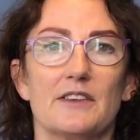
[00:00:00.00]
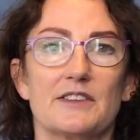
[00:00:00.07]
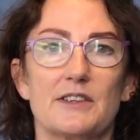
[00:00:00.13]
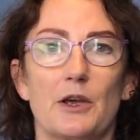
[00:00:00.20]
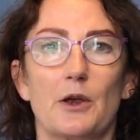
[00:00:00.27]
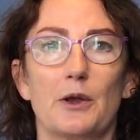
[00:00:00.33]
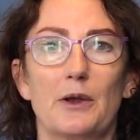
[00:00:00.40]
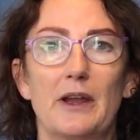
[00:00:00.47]

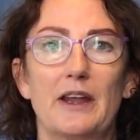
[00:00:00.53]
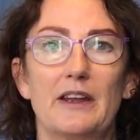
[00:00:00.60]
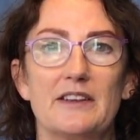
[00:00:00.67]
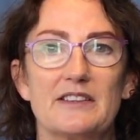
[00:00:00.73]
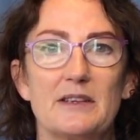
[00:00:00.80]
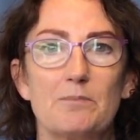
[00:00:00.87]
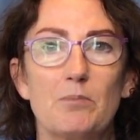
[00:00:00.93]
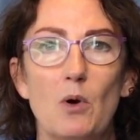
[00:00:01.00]
So it
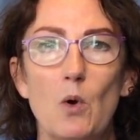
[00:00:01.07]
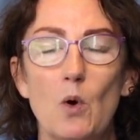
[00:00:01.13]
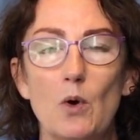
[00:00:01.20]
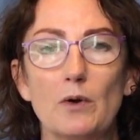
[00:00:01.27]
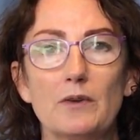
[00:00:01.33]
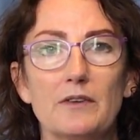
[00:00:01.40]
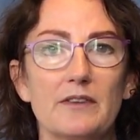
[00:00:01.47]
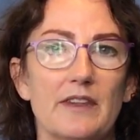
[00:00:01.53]
is
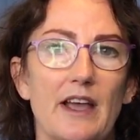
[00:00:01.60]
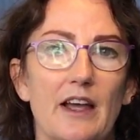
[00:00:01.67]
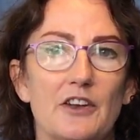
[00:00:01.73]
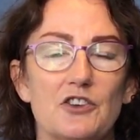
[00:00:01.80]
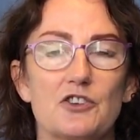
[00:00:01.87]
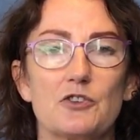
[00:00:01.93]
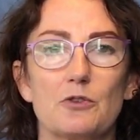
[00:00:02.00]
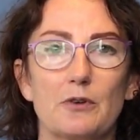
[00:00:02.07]
important
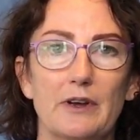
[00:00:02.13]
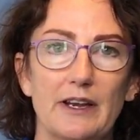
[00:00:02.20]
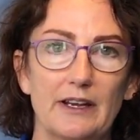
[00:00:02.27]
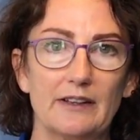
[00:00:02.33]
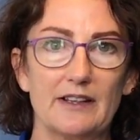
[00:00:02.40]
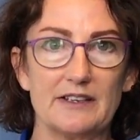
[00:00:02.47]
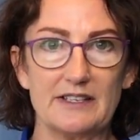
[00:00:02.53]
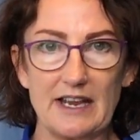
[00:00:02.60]
that
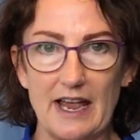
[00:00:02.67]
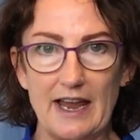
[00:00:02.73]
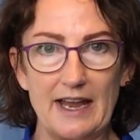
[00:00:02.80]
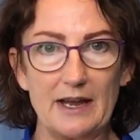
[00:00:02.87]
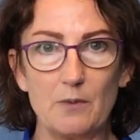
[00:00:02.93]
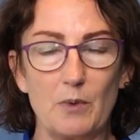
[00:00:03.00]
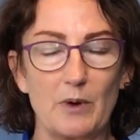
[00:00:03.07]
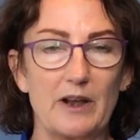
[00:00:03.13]
during the
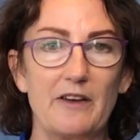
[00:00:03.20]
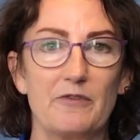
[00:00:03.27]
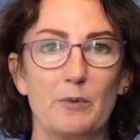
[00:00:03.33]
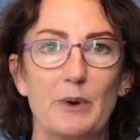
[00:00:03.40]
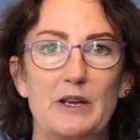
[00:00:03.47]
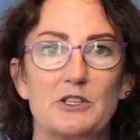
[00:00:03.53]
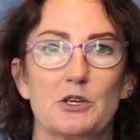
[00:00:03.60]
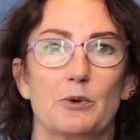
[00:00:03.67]
day, whatever
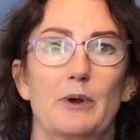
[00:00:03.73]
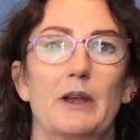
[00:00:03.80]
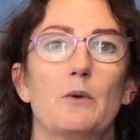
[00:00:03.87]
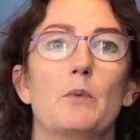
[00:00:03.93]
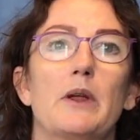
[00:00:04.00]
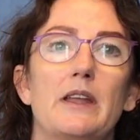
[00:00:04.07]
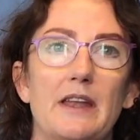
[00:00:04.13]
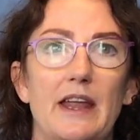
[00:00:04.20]
we're
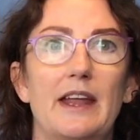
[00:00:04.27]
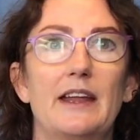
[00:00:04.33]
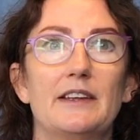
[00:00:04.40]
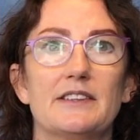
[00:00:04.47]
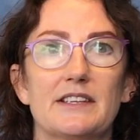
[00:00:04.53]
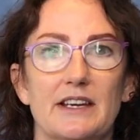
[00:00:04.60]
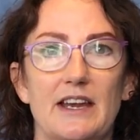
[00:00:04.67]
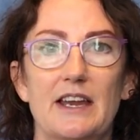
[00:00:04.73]
doing, we
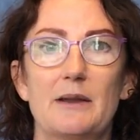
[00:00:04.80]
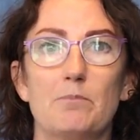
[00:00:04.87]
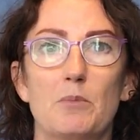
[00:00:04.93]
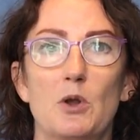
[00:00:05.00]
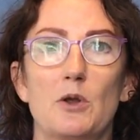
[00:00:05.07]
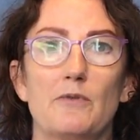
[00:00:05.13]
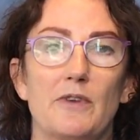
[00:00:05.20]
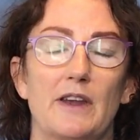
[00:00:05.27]
need to keep
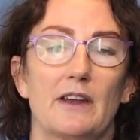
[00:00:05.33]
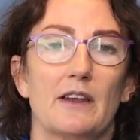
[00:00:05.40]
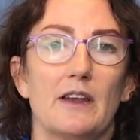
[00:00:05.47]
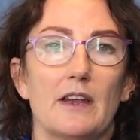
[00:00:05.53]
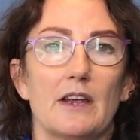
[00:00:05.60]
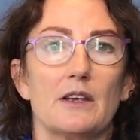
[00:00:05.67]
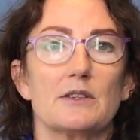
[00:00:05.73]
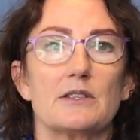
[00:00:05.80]
moving.
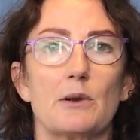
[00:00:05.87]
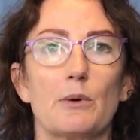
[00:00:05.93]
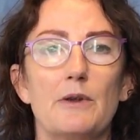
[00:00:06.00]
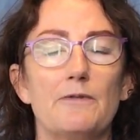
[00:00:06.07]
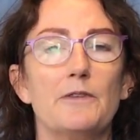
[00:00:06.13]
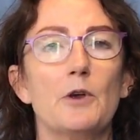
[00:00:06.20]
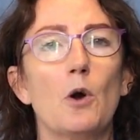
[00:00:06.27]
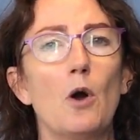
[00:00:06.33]
So
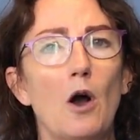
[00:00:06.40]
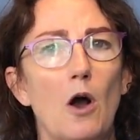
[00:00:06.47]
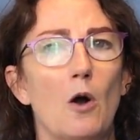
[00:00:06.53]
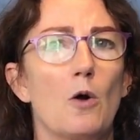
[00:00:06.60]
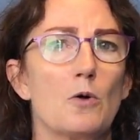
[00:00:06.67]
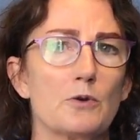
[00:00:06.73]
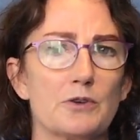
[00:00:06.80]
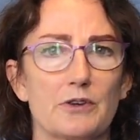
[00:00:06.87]
if you're
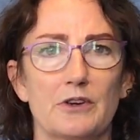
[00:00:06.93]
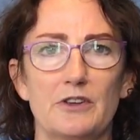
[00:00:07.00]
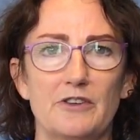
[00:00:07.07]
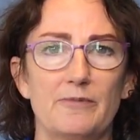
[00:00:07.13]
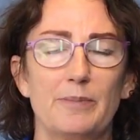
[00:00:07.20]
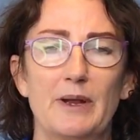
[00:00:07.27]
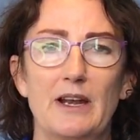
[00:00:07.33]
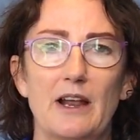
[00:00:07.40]
older and
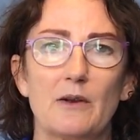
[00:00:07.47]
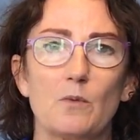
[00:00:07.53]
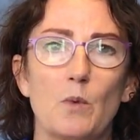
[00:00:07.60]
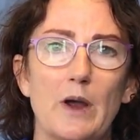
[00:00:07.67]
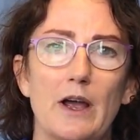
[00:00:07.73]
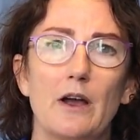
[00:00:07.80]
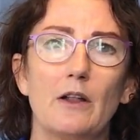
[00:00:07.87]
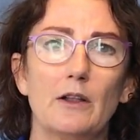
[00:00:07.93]
you've been
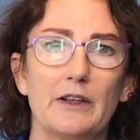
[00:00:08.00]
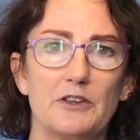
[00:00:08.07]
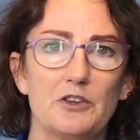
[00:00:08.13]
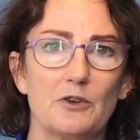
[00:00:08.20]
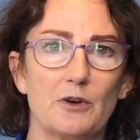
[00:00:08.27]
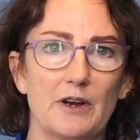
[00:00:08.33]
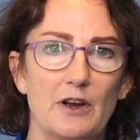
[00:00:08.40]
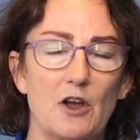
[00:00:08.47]
unwell and
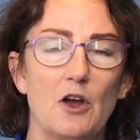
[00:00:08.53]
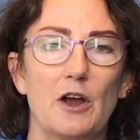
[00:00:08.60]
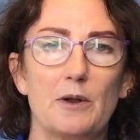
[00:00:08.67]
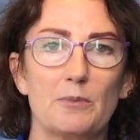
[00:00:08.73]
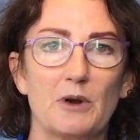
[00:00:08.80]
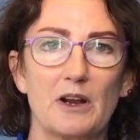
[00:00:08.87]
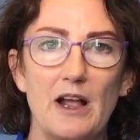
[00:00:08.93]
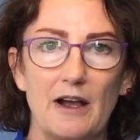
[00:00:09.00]
you're at
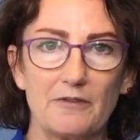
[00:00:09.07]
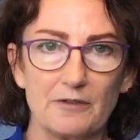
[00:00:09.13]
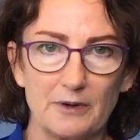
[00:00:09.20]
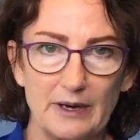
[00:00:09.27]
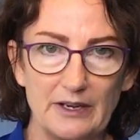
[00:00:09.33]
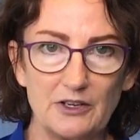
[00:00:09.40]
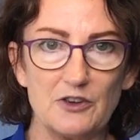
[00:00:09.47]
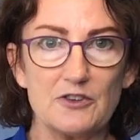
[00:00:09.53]
home
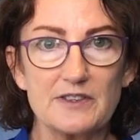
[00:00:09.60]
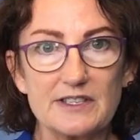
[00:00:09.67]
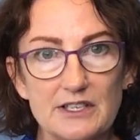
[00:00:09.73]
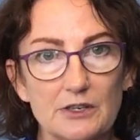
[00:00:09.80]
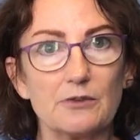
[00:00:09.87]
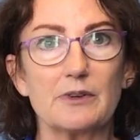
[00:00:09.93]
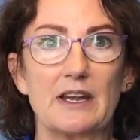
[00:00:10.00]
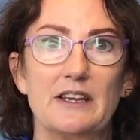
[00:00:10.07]
recovering, you
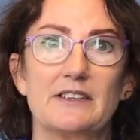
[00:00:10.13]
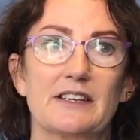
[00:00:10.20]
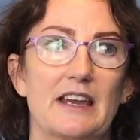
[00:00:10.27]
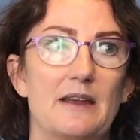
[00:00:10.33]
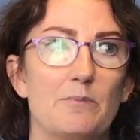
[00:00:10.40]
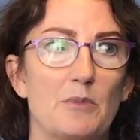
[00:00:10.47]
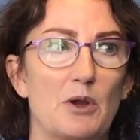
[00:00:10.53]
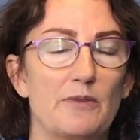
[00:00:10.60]
still need to
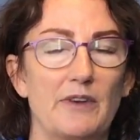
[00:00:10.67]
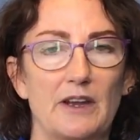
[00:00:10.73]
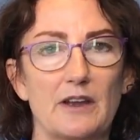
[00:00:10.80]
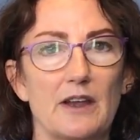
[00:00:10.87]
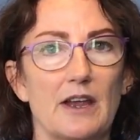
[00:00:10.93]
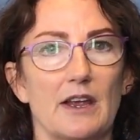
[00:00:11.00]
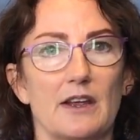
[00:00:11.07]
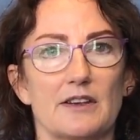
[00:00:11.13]
keep moving.
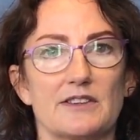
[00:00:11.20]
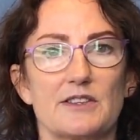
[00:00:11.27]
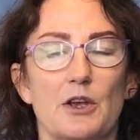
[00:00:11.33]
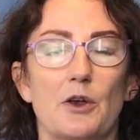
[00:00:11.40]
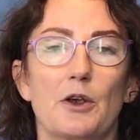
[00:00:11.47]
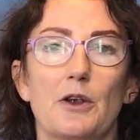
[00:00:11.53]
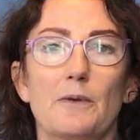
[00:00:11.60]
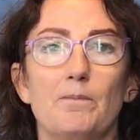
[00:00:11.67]

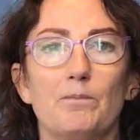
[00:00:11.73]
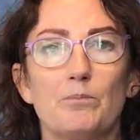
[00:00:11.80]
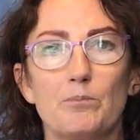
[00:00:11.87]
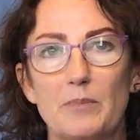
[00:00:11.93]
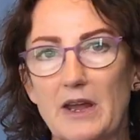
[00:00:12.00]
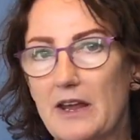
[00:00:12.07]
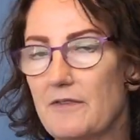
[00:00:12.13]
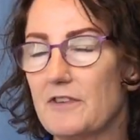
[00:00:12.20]
So
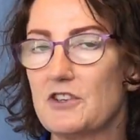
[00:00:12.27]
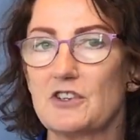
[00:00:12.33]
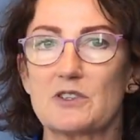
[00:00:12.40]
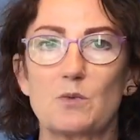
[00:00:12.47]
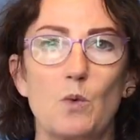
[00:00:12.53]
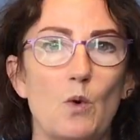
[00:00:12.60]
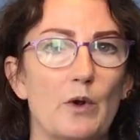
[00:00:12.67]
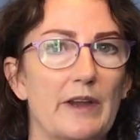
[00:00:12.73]
even
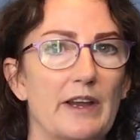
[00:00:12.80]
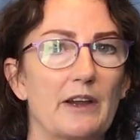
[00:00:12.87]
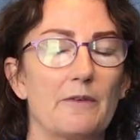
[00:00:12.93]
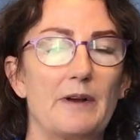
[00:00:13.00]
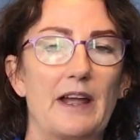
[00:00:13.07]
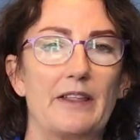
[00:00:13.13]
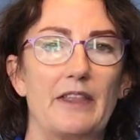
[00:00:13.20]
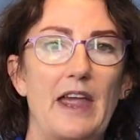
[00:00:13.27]
just walking
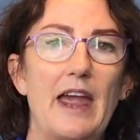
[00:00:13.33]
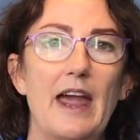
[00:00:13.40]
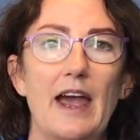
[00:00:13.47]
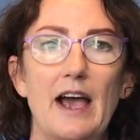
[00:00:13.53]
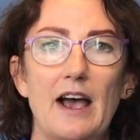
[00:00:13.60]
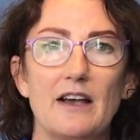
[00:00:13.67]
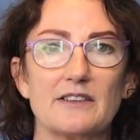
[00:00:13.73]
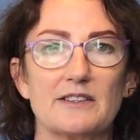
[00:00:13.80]
around the
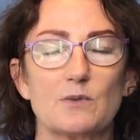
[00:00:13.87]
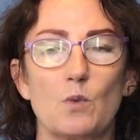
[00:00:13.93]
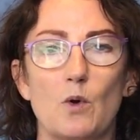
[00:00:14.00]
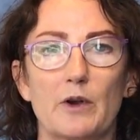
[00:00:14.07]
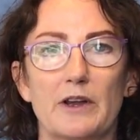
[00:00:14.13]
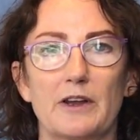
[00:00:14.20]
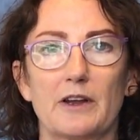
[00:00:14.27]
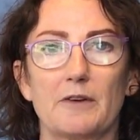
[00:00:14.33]
house,
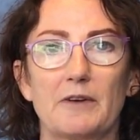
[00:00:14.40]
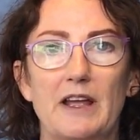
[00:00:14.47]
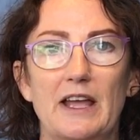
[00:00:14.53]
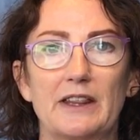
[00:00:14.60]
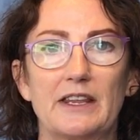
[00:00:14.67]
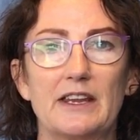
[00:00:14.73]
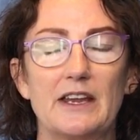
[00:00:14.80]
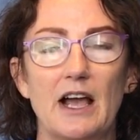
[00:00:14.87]
walking
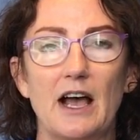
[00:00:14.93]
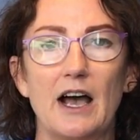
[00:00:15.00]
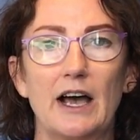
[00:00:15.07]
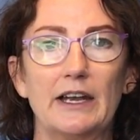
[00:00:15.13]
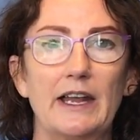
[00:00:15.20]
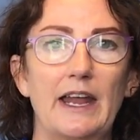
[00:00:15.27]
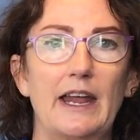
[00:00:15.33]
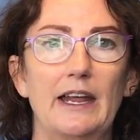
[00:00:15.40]
around the
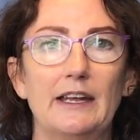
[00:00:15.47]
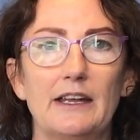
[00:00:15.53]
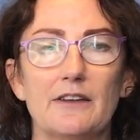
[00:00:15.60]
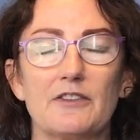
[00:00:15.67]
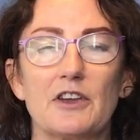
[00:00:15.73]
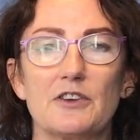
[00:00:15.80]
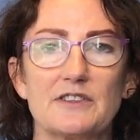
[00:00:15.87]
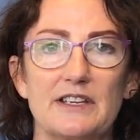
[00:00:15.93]
yard, any
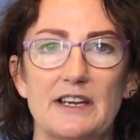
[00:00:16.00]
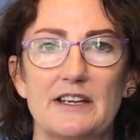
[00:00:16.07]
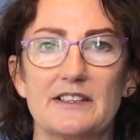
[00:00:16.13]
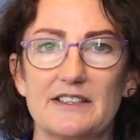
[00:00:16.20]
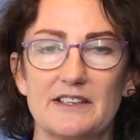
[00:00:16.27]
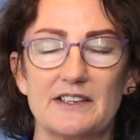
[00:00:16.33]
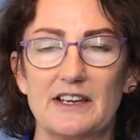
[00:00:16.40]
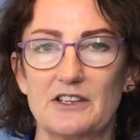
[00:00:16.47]
of those
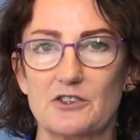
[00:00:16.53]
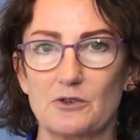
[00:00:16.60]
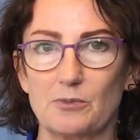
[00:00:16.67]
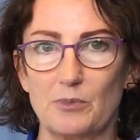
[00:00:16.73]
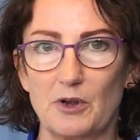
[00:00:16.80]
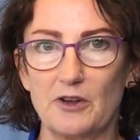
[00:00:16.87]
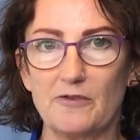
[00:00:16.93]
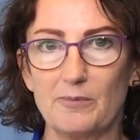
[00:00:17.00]
incidental
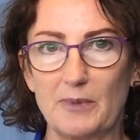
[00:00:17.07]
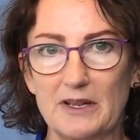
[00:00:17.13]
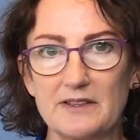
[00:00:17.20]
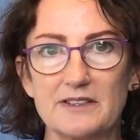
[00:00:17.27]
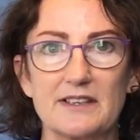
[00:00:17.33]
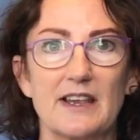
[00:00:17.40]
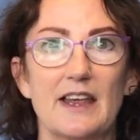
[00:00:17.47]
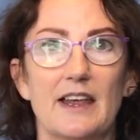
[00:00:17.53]

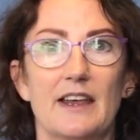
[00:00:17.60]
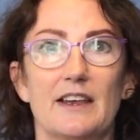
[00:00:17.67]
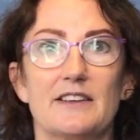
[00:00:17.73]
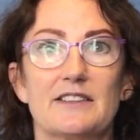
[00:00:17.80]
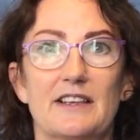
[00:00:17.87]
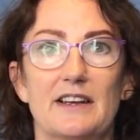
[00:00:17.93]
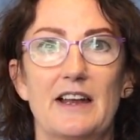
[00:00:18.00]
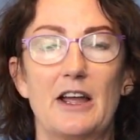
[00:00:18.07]
movements
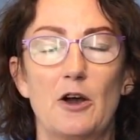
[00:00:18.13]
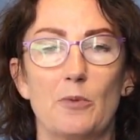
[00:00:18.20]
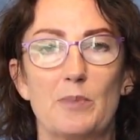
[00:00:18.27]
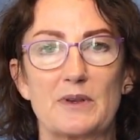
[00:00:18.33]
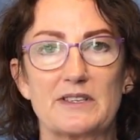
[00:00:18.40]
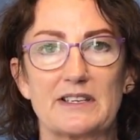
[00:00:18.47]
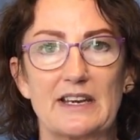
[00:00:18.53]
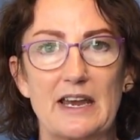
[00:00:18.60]
is going to help
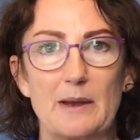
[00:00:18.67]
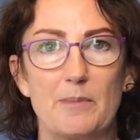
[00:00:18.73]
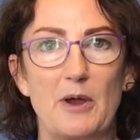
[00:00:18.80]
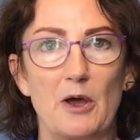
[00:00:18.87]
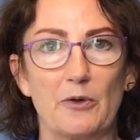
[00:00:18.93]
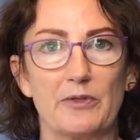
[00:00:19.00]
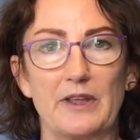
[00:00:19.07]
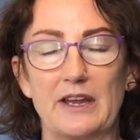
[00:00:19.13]
us to keep
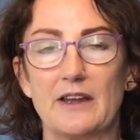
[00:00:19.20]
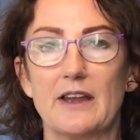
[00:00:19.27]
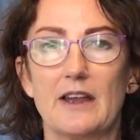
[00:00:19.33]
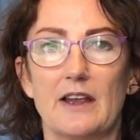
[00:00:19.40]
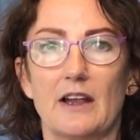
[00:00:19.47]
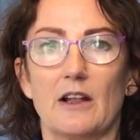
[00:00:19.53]
healthy.